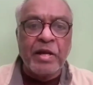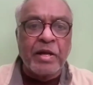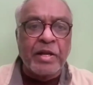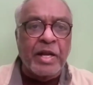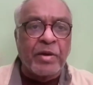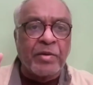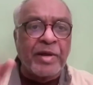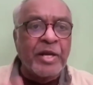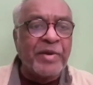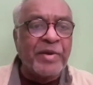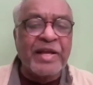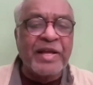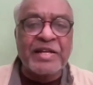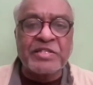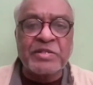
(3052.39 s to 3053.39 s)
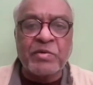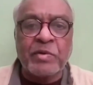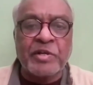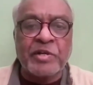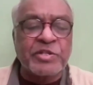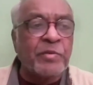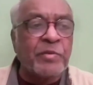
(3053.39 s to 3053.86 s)
Now, anybody else
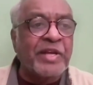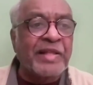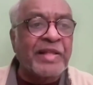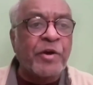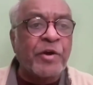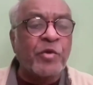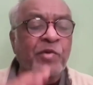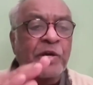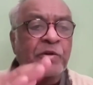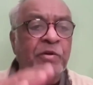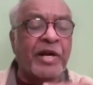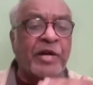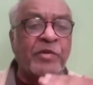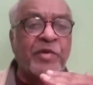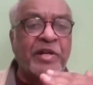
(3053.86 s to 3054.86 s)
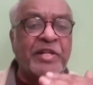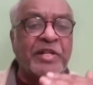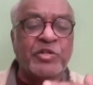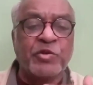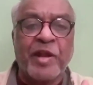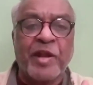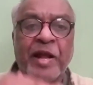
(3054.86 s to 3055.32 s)
wants to, because I don't want to convert this
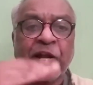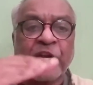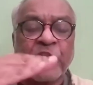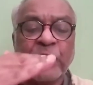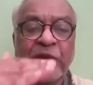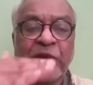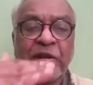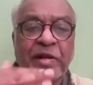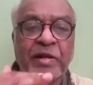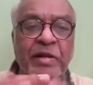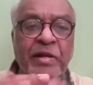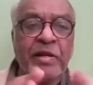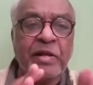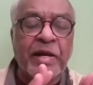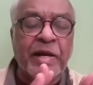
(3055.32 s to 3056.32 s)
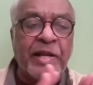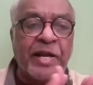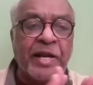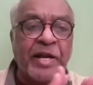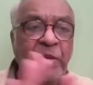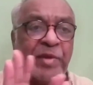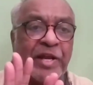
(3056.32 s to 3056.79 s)
in an argument and
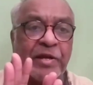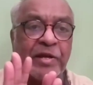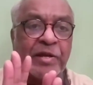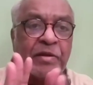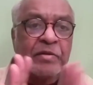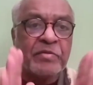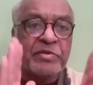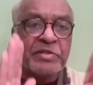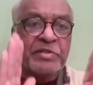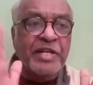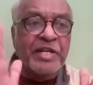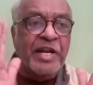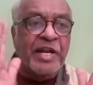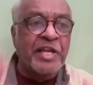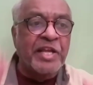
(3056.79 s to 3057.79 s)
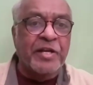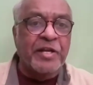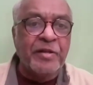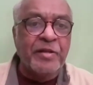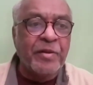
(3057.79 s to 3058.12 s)
a debate. Sit and think.